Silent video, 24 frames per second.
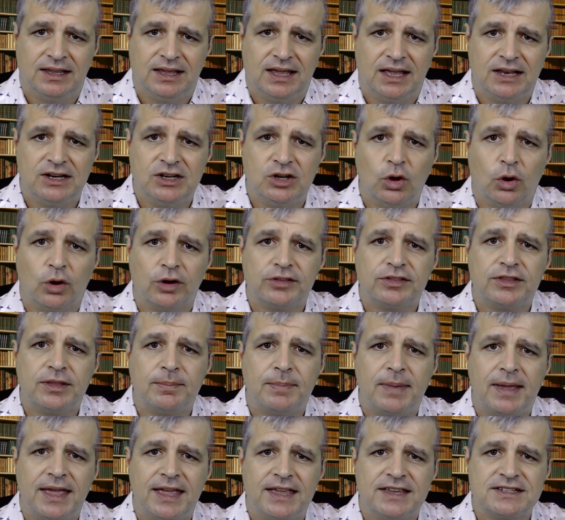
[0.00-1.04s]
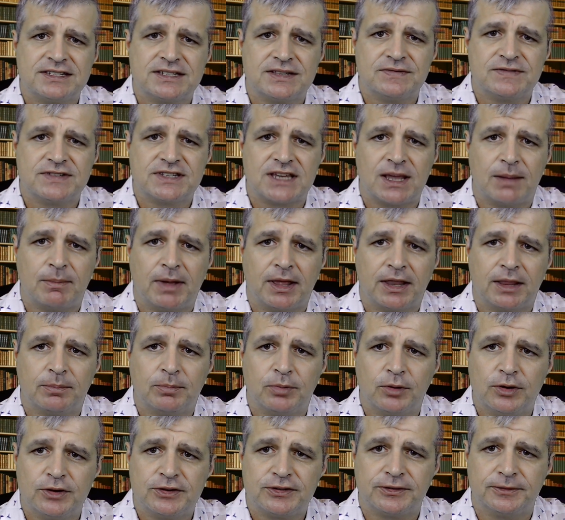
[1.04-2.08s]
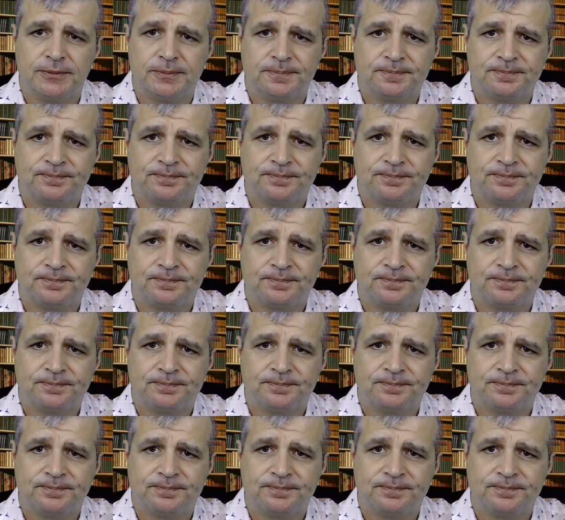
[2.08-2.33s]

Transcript: and not at the behest of some other person.